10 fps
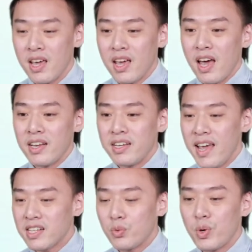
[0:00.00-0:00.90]
And the
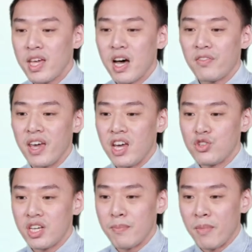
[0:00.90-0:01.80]
next, we have
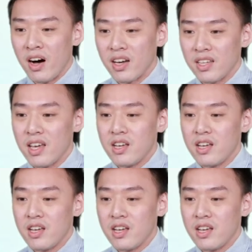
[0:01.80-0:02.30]
HDMI.